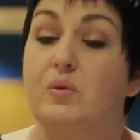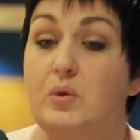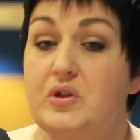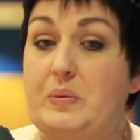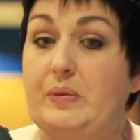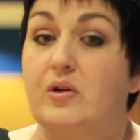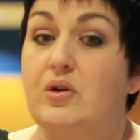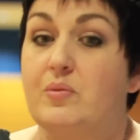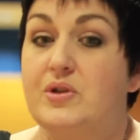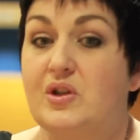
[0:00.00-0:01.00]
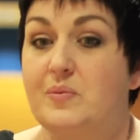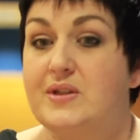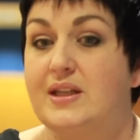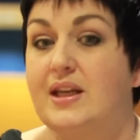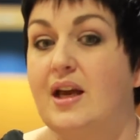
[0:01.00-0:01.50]
wonderful program with Dublin
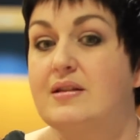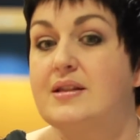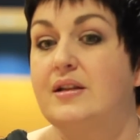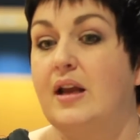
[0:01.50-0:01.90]
City Council.